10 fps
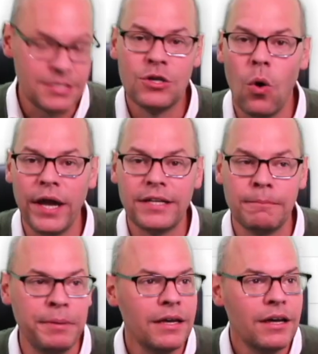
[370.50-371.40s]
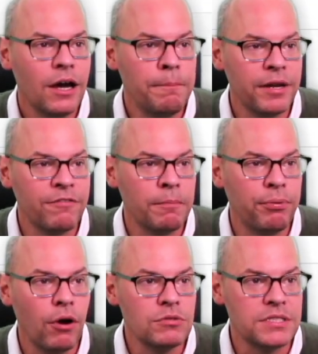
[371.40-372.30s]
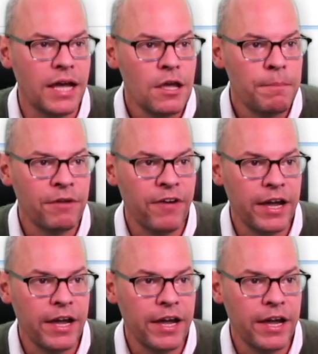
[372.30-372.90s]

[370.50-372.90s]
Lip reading: going to be a bit of a process. But if I